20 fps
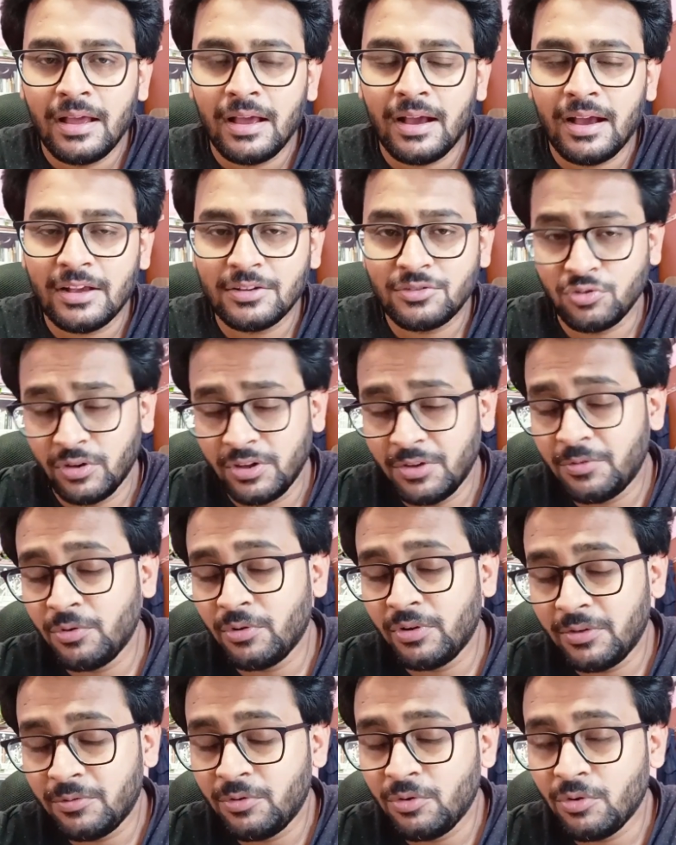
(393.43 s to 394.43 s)
uh, so if
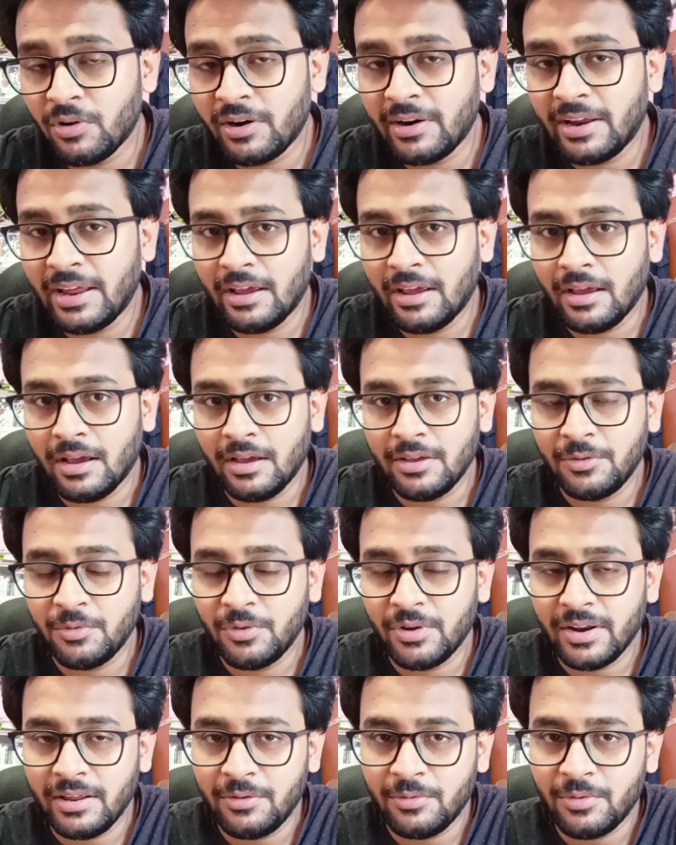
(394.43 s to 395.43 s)
you if you want uh, if
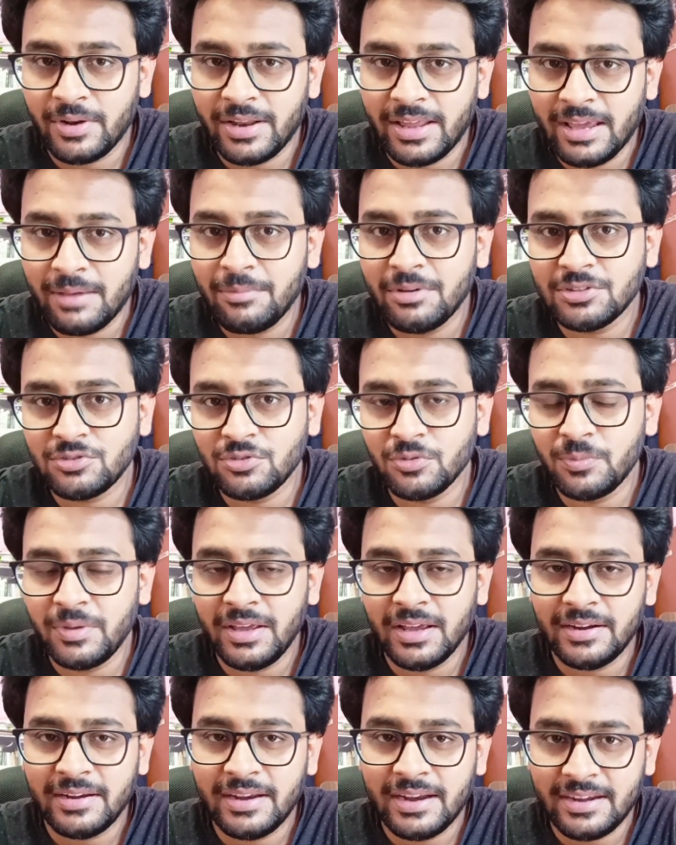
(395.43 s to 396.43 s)
your if your aim is to
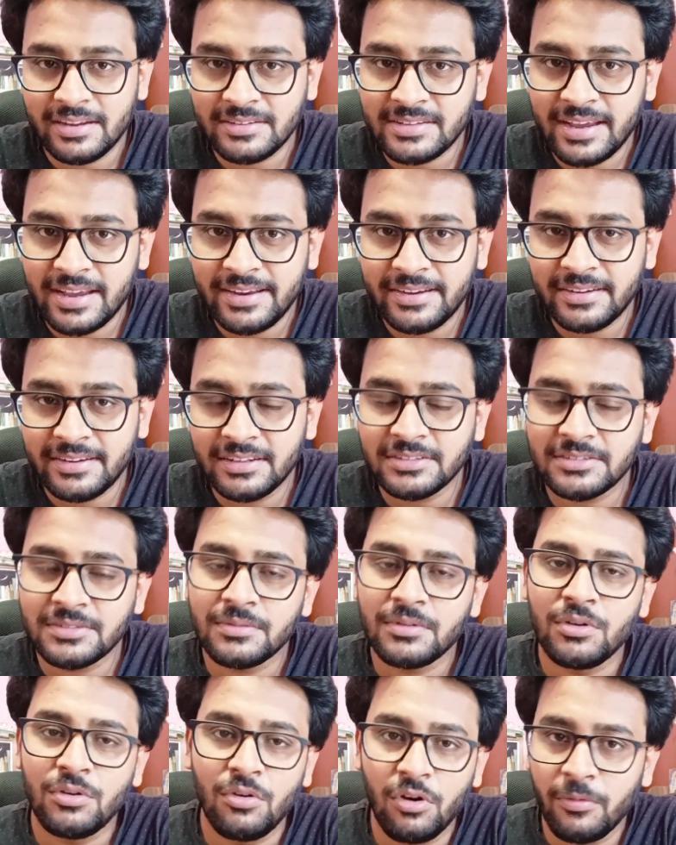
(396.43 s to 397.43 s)
be a data scientist
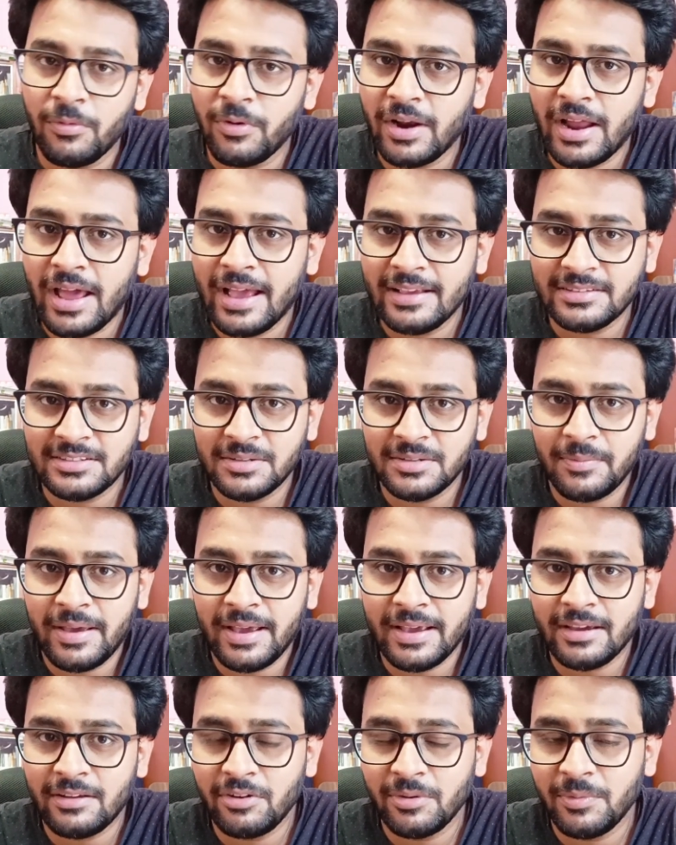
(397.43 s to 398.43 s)
go for IISc
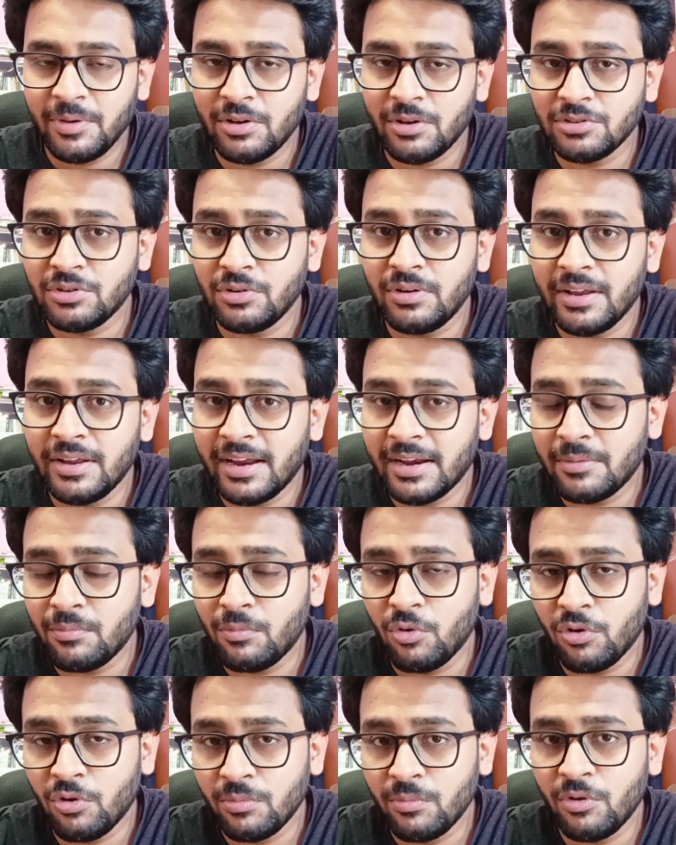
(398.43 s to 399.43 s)
Bangalore because you will get
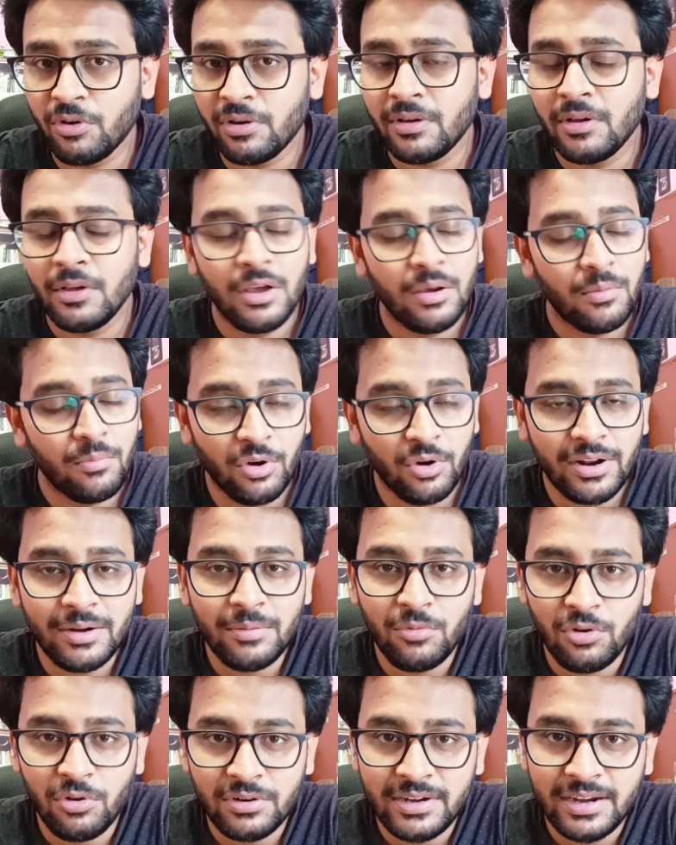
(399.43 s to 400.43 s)
more more more
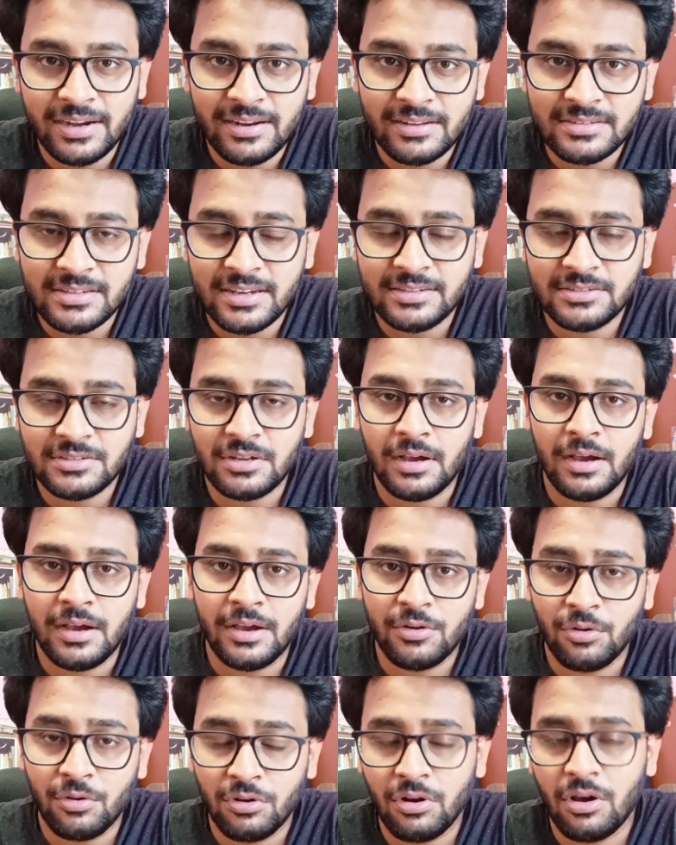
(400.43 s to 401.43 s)
and more data science
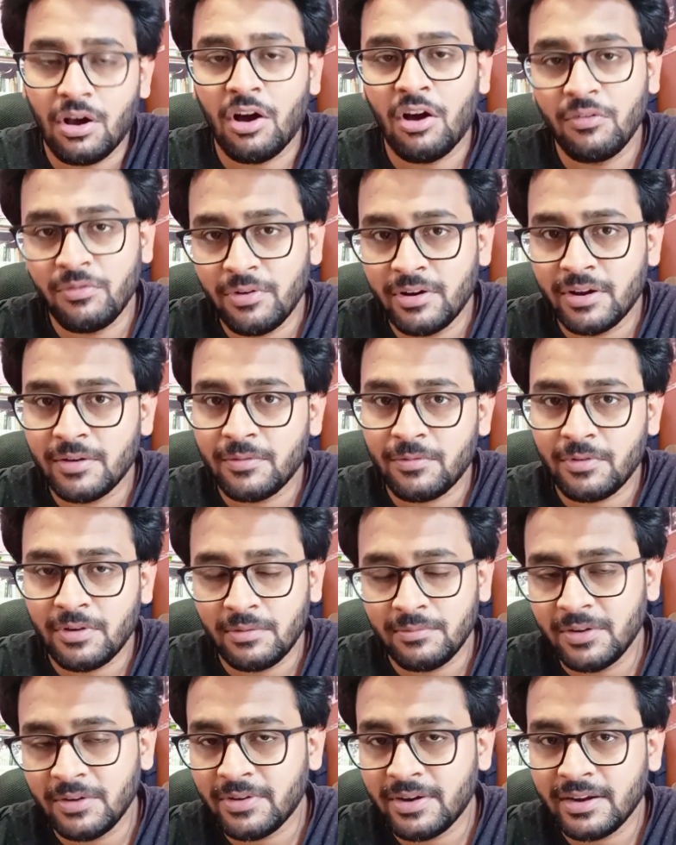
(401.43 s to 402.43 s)
uh, role offer
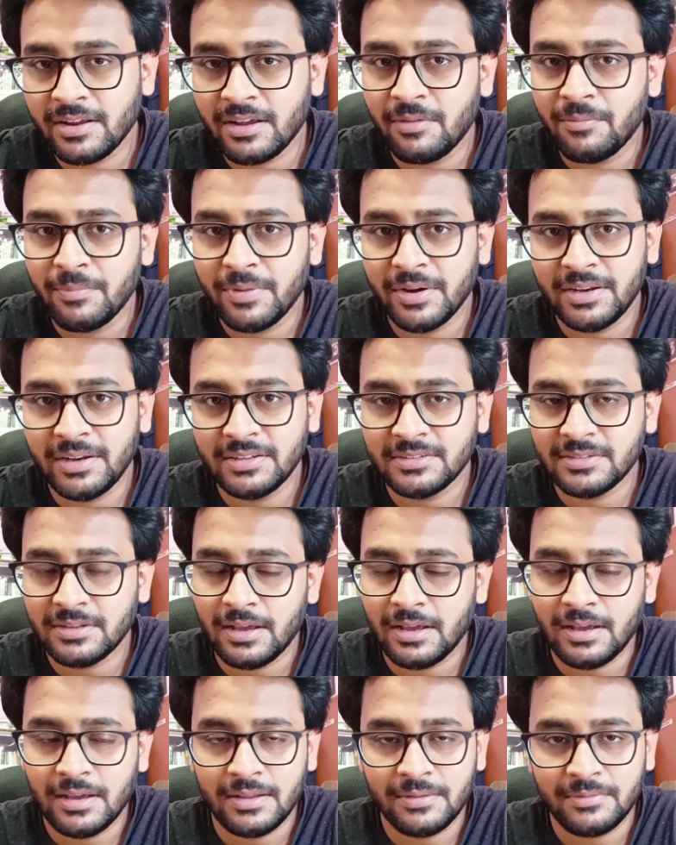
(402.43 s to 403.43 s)
from different companies
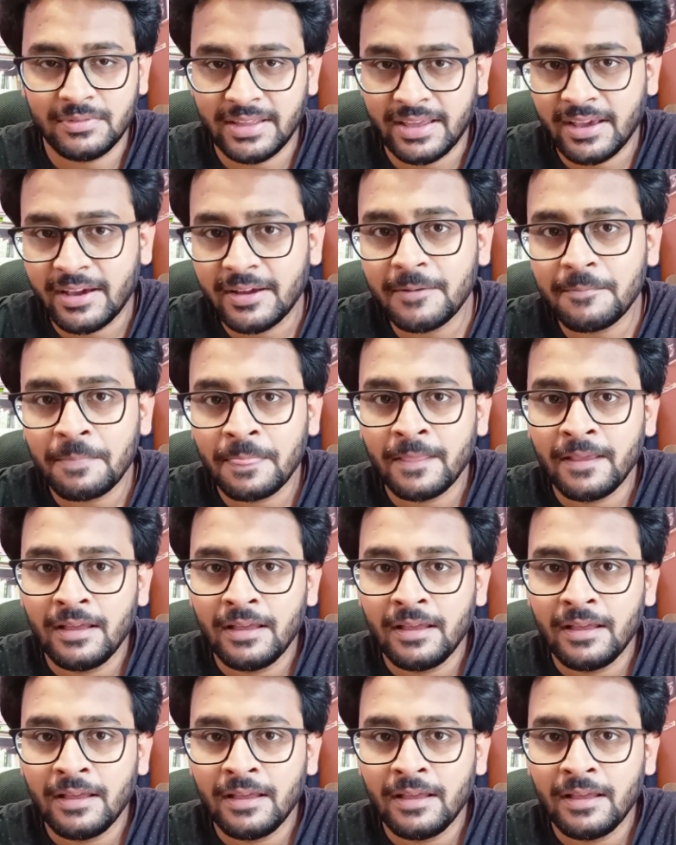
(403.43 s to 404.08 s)
uh, there